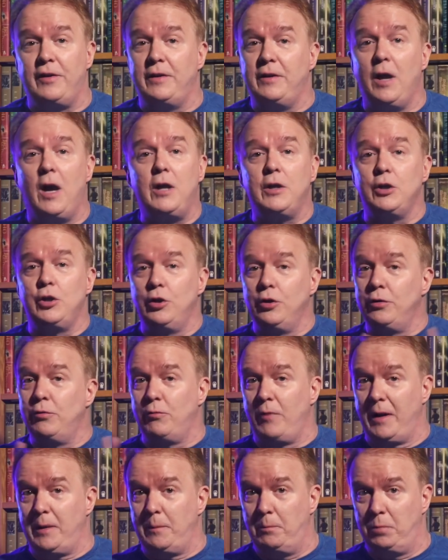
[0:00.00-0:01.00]
and not good
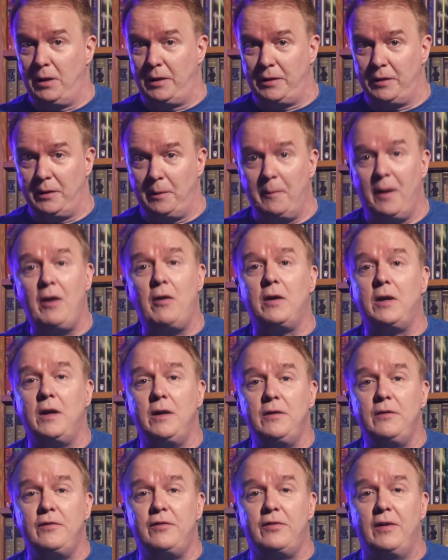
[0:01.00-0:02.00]
red-blooded
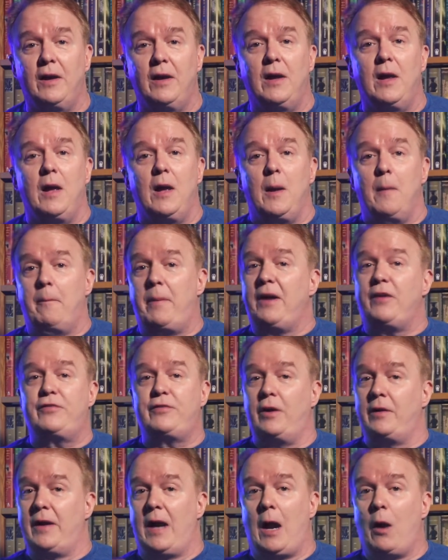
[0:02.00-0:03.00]
Americans, based
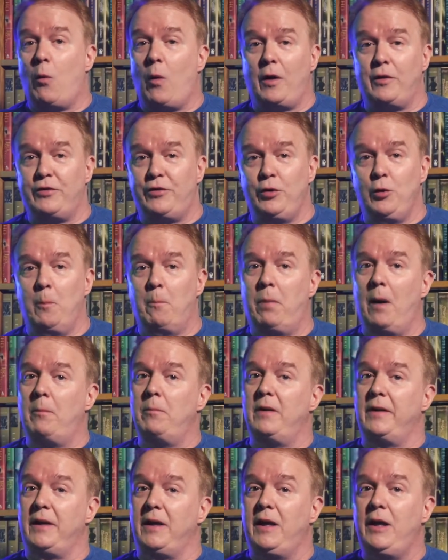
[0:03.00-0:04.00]
on how our two
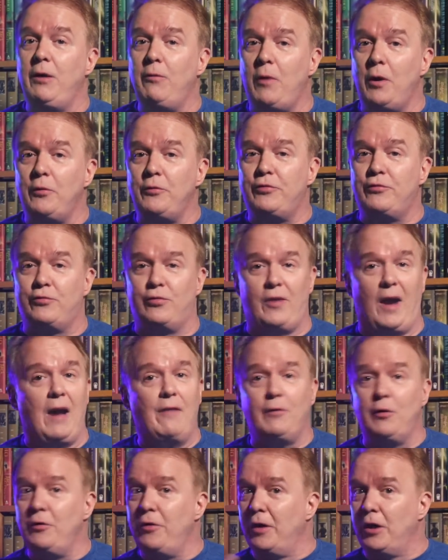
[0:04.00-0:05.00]
bumbling heroes
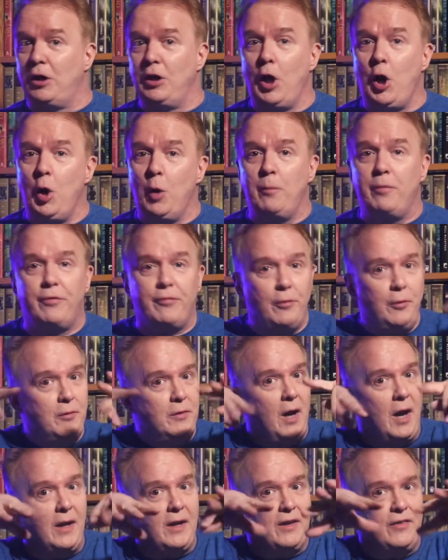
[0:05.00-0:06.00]
travel the globe through
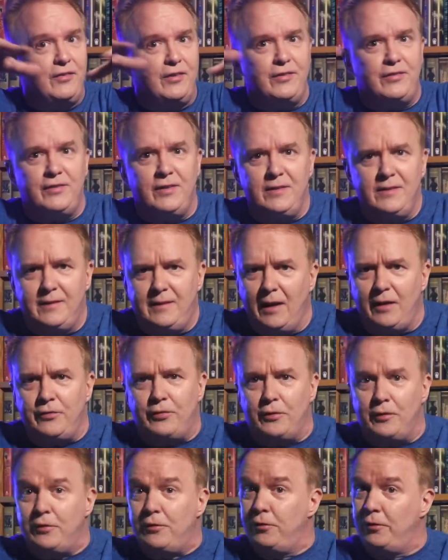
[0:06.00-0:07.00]
non-existent
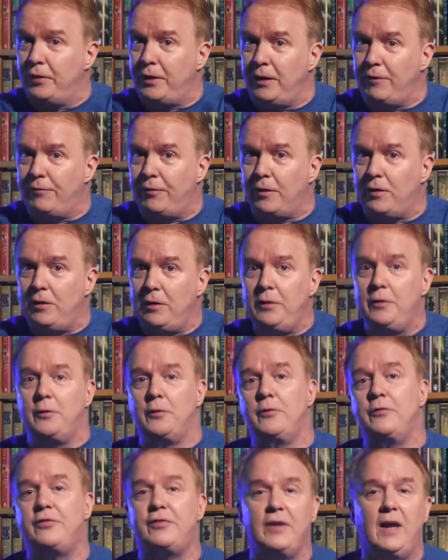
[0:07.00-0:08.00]
deserts looking for
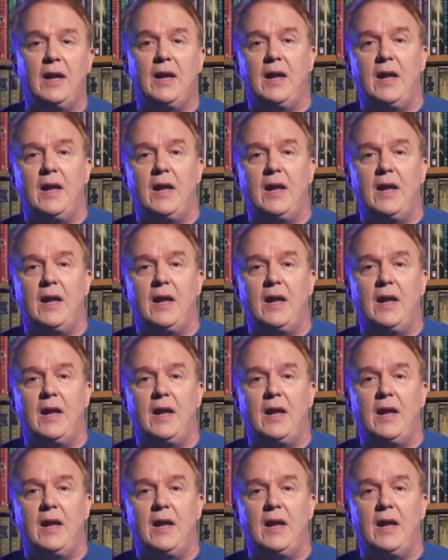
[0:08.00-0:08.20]
clues,